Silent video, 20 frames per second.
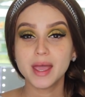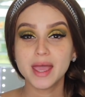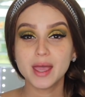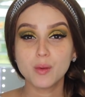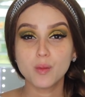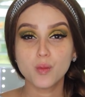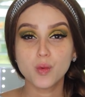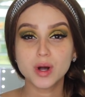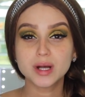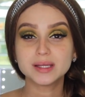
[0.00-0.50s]

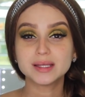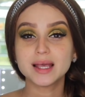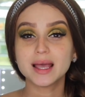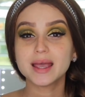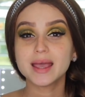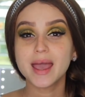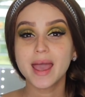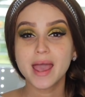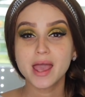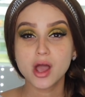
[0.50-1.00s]
it was
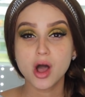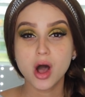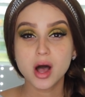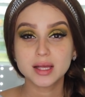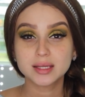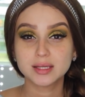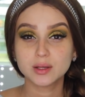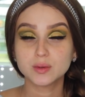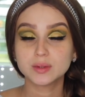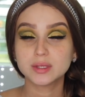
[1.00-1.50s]
a
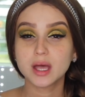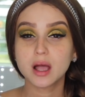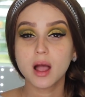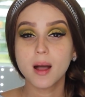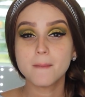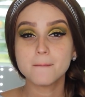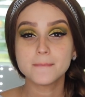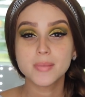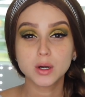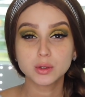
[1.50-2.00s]
chaos, there was a
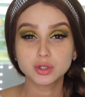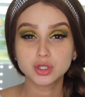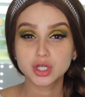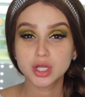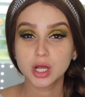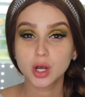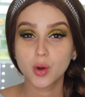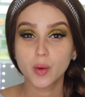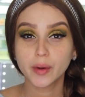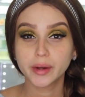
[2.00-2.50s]

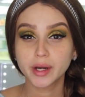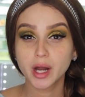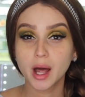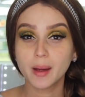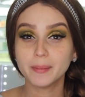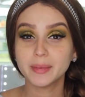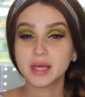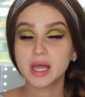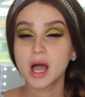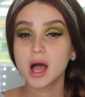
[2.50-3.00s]
commotion going
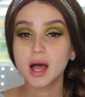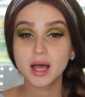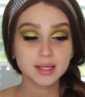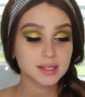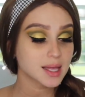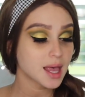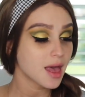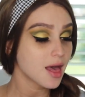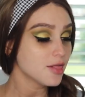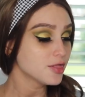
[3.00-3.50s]
on,
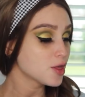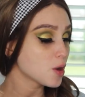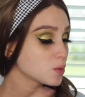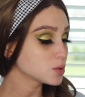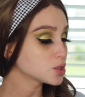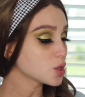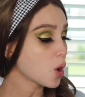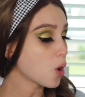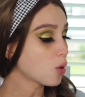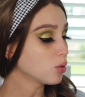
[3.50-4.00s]
because there
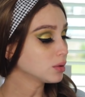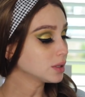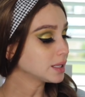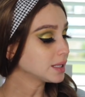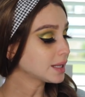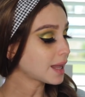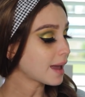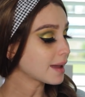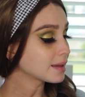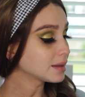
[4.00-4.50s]
was
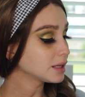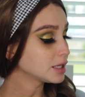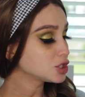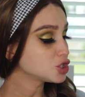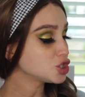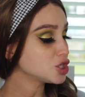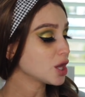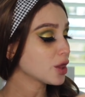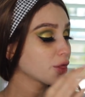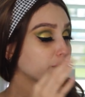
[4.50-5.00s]
only like
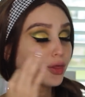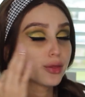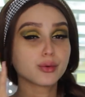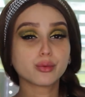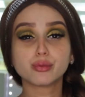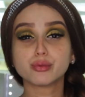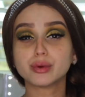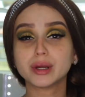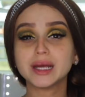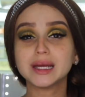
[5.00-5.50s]
legit
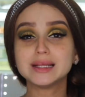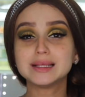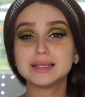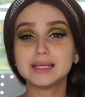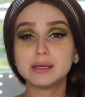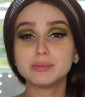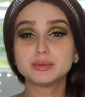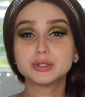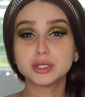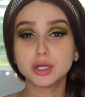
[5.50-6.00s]
3
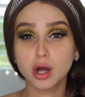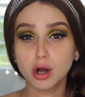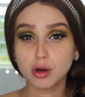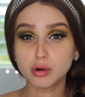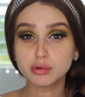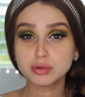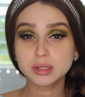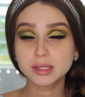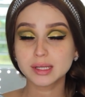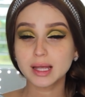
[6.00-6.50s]
deep
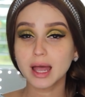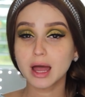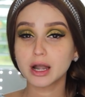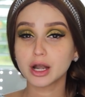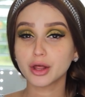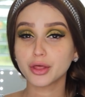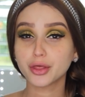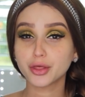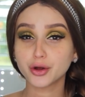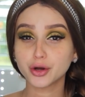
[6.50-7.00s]
tones
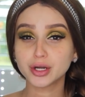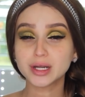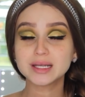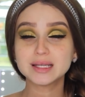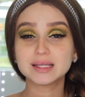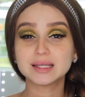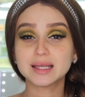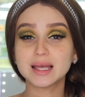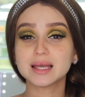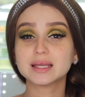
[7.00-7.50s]
and a
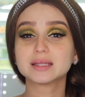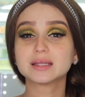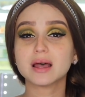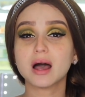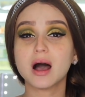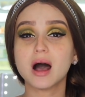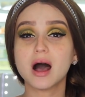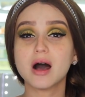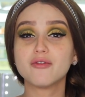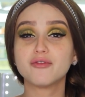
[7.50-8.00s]
36
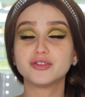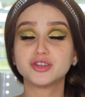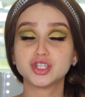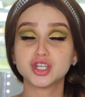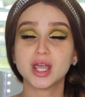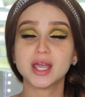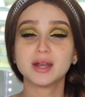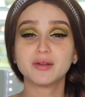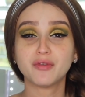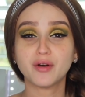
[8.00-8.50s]

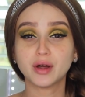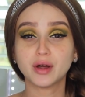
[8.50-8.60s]
shade